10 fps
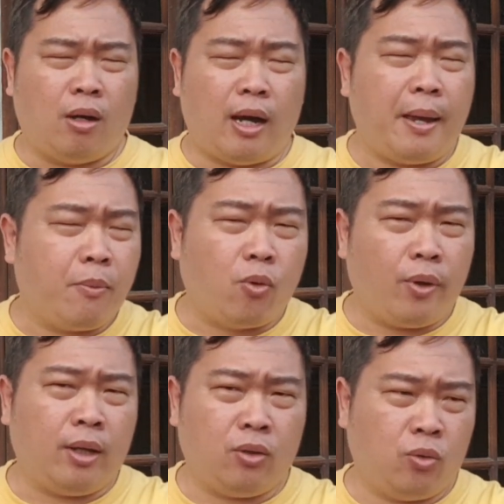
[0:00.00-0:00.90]
I'm
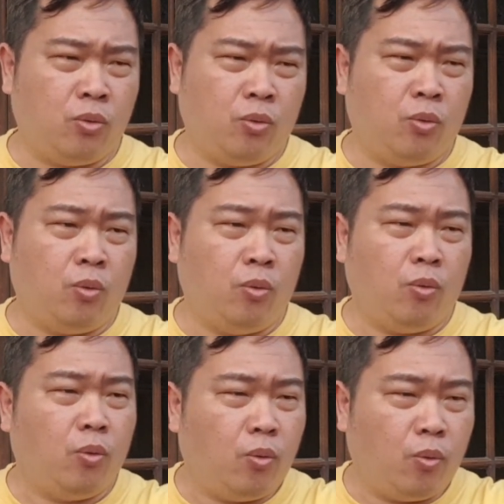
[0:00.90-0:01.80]
going to
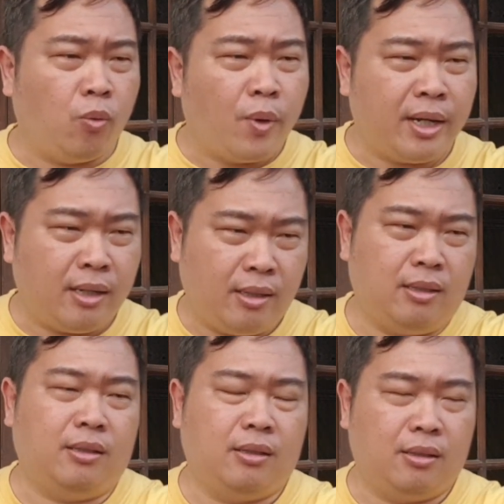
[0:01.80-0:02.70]
win
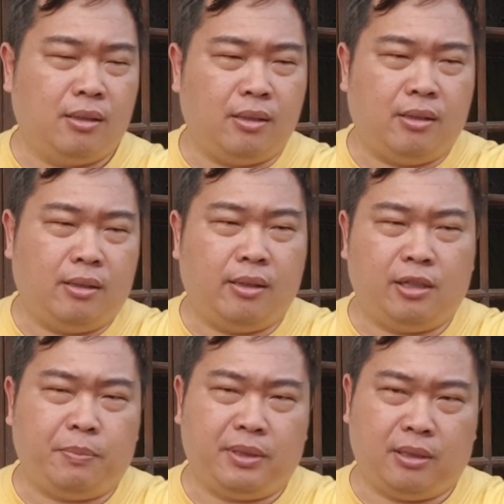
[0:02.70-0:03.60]
this
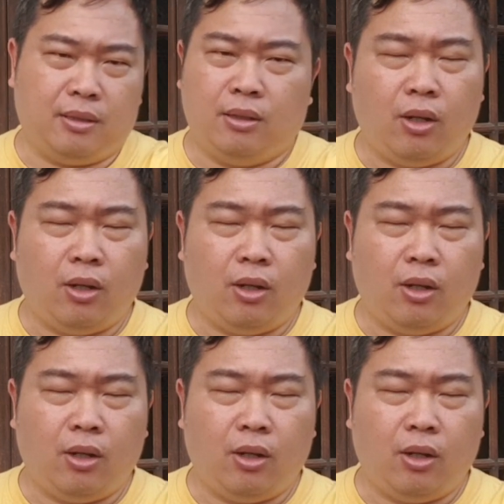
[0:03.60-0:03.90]
person.